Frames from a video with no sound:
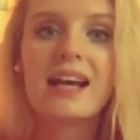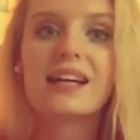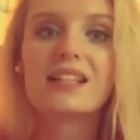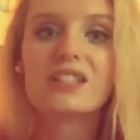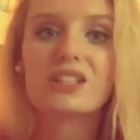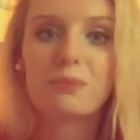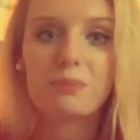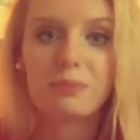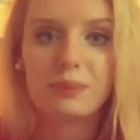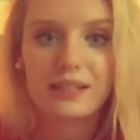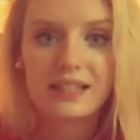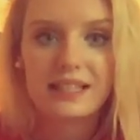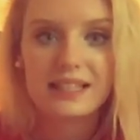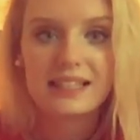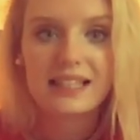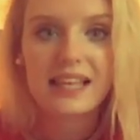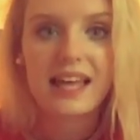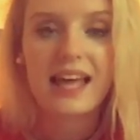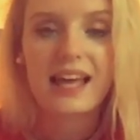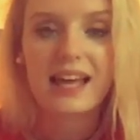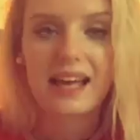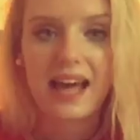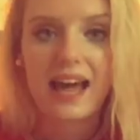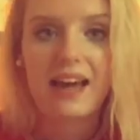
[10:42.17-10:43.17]
So please
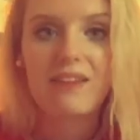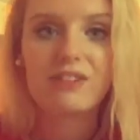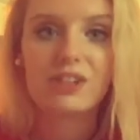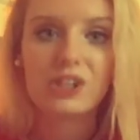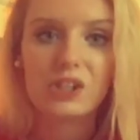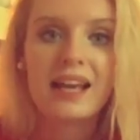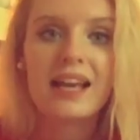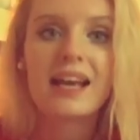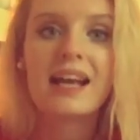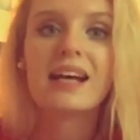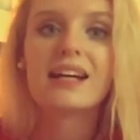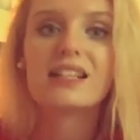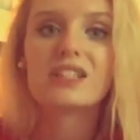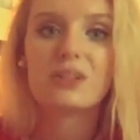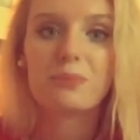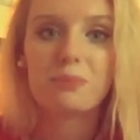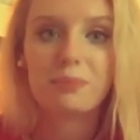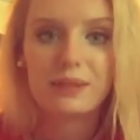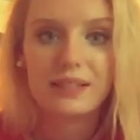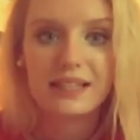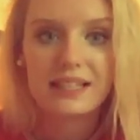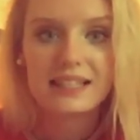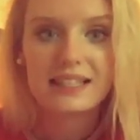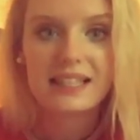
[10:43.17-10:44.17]
have
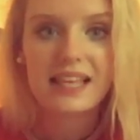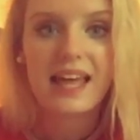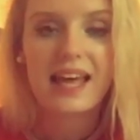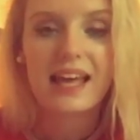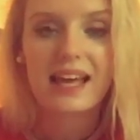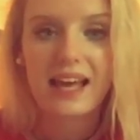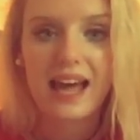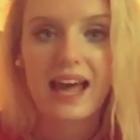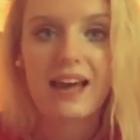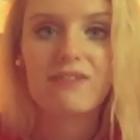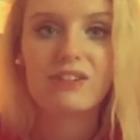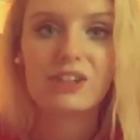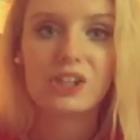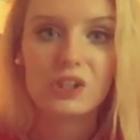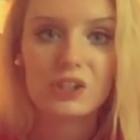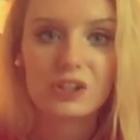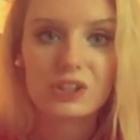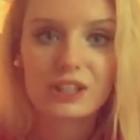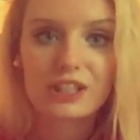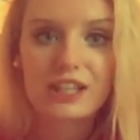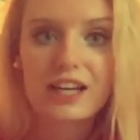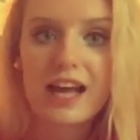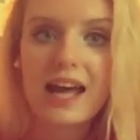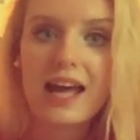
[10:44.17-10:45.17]
a
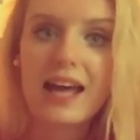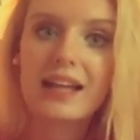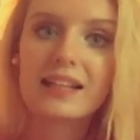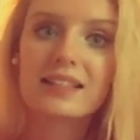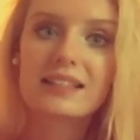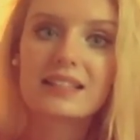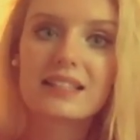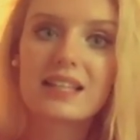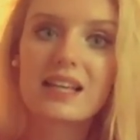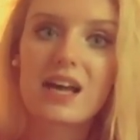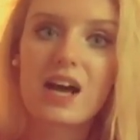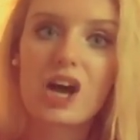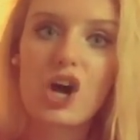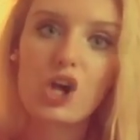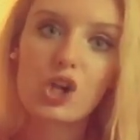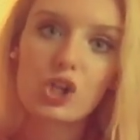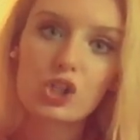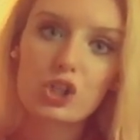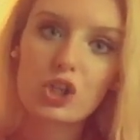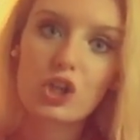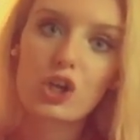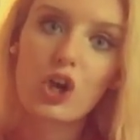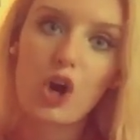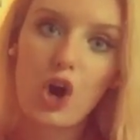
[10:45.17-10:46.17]
look. And
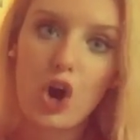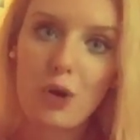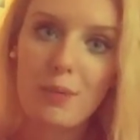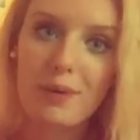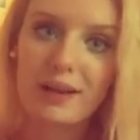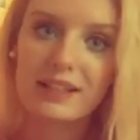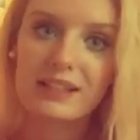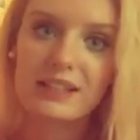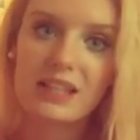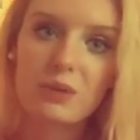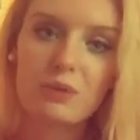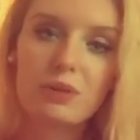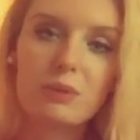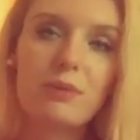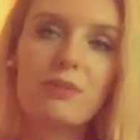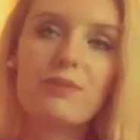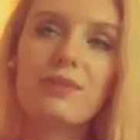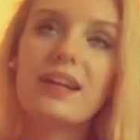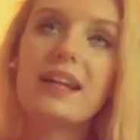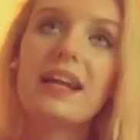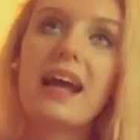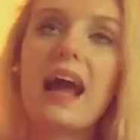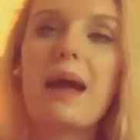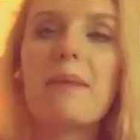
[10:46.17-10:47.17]
also comment. I will be
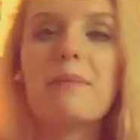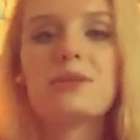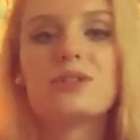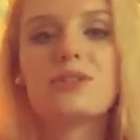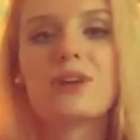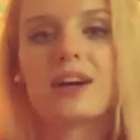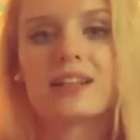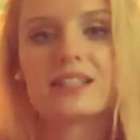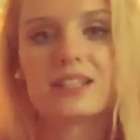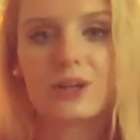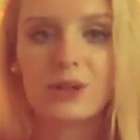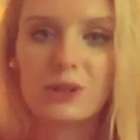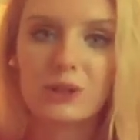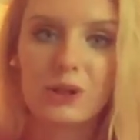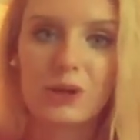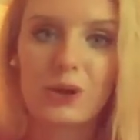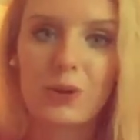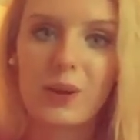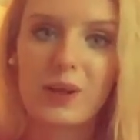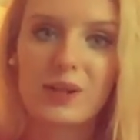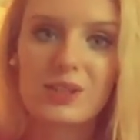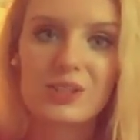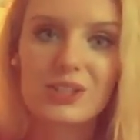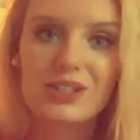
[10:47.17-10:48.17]
very happy to answer all your
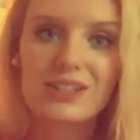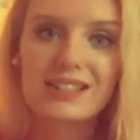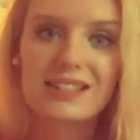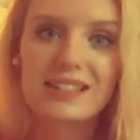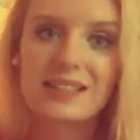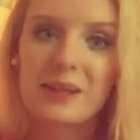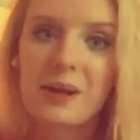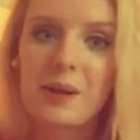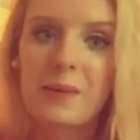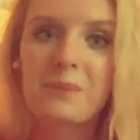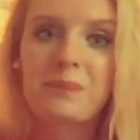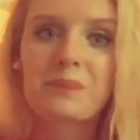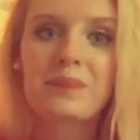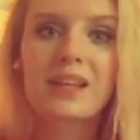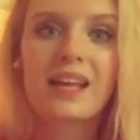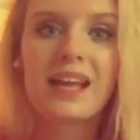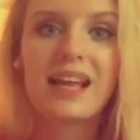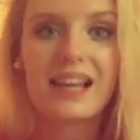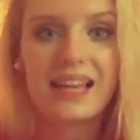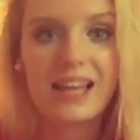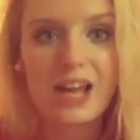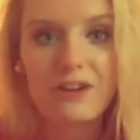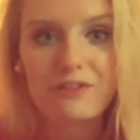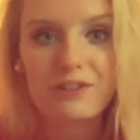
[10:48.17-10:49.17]
questions.
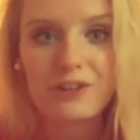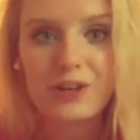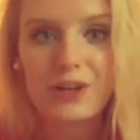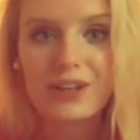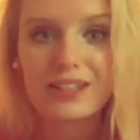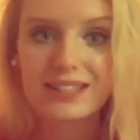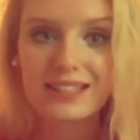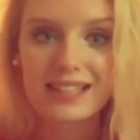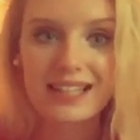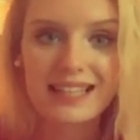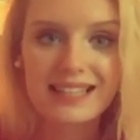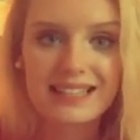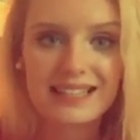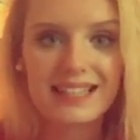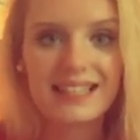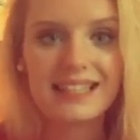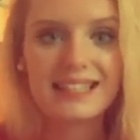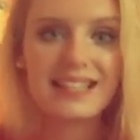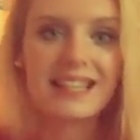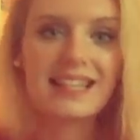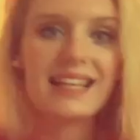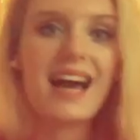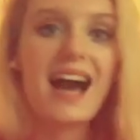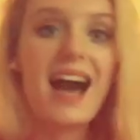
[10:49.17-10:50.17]
Love you and
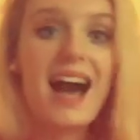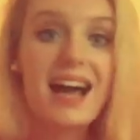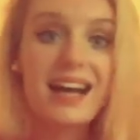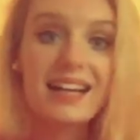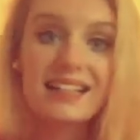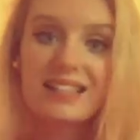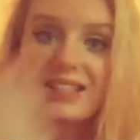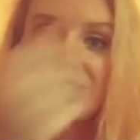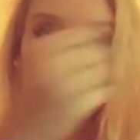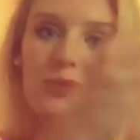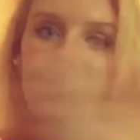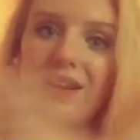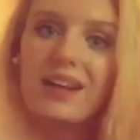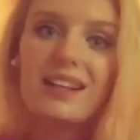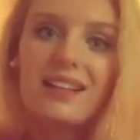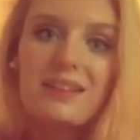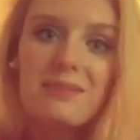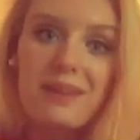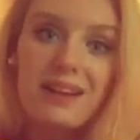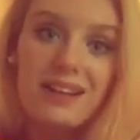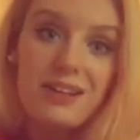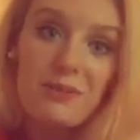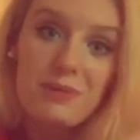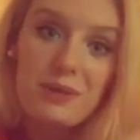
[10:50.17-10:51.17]
kisses and hugs as well in
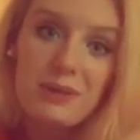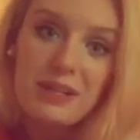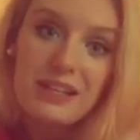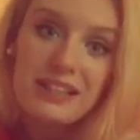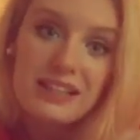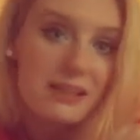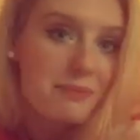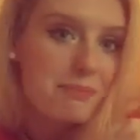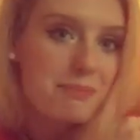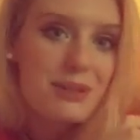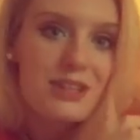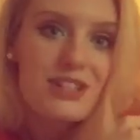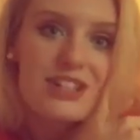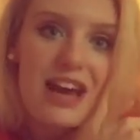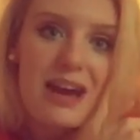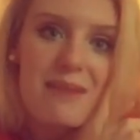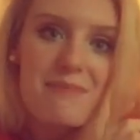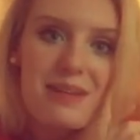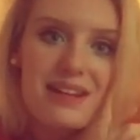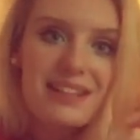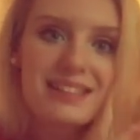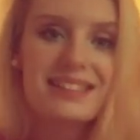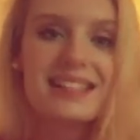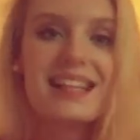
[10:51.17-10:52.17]
my little
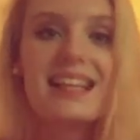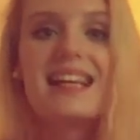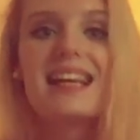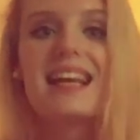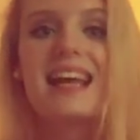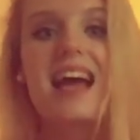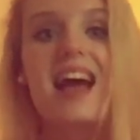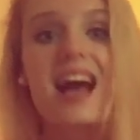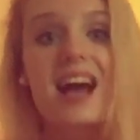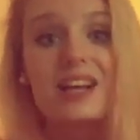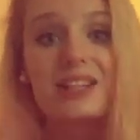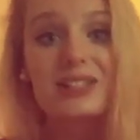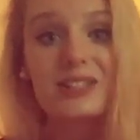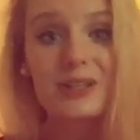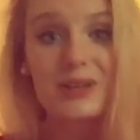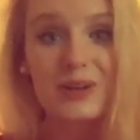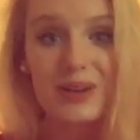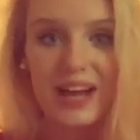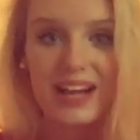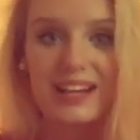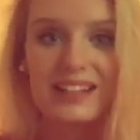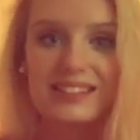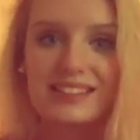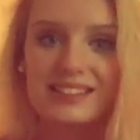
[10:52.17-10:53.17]
pajama. So
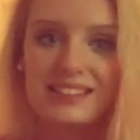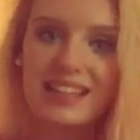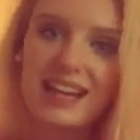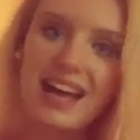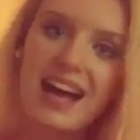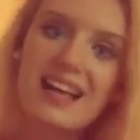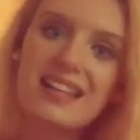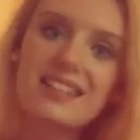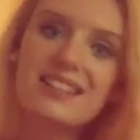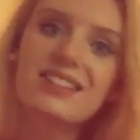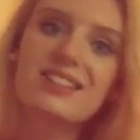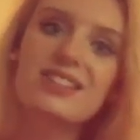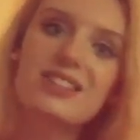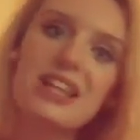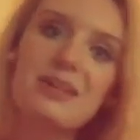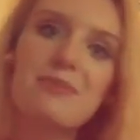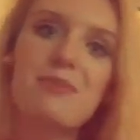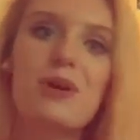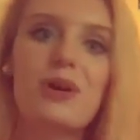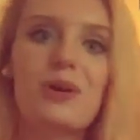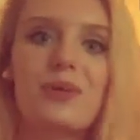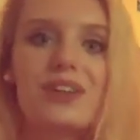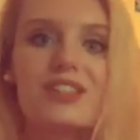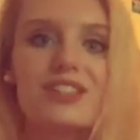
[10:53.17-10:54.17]
I'll answer
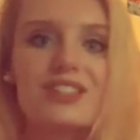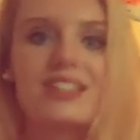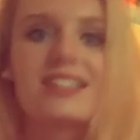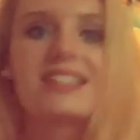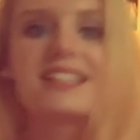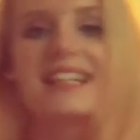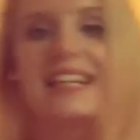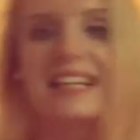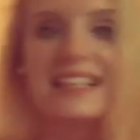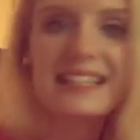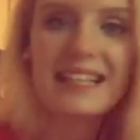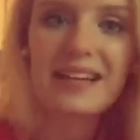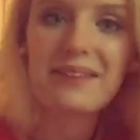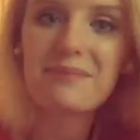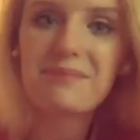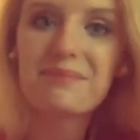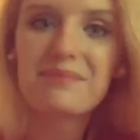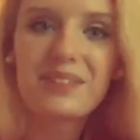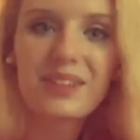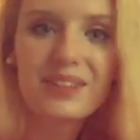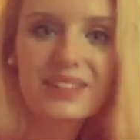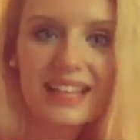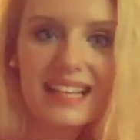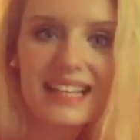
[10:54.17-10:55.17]
more questions later.
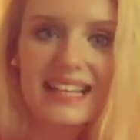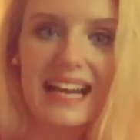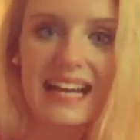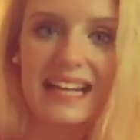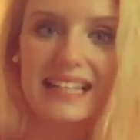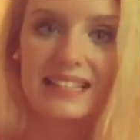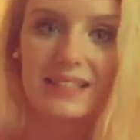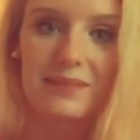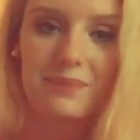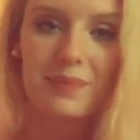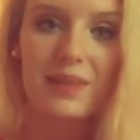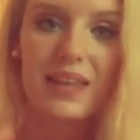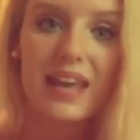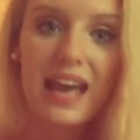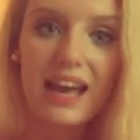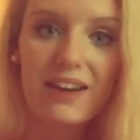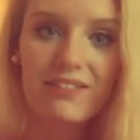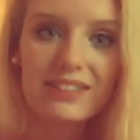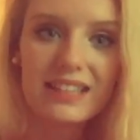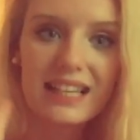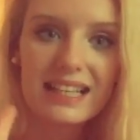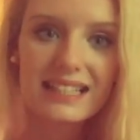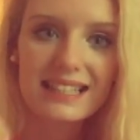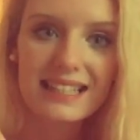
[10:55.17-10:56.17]
Okay guys, have
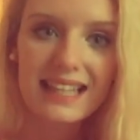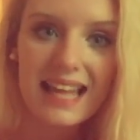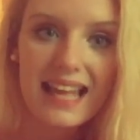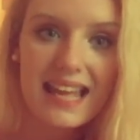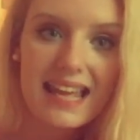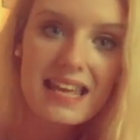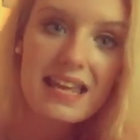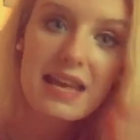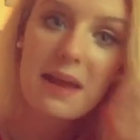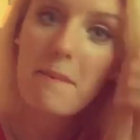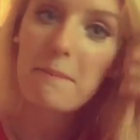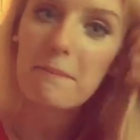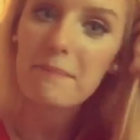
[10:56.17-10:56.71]
a nice day.